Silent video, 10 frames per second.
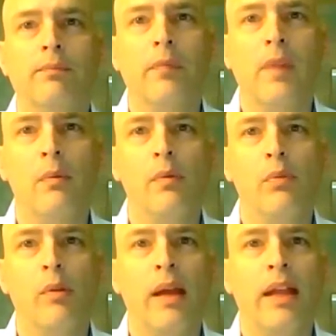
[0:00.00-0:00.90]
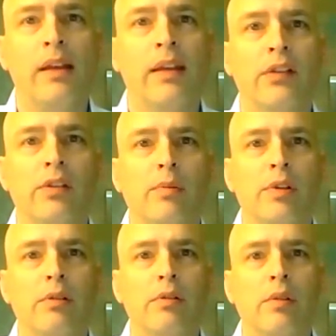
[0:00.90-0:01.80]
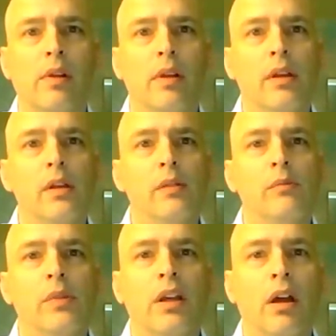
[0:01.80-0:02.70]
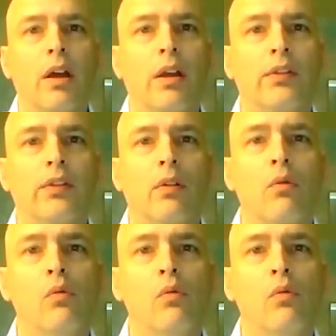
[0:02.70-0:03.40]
let me pull my annotation up here, because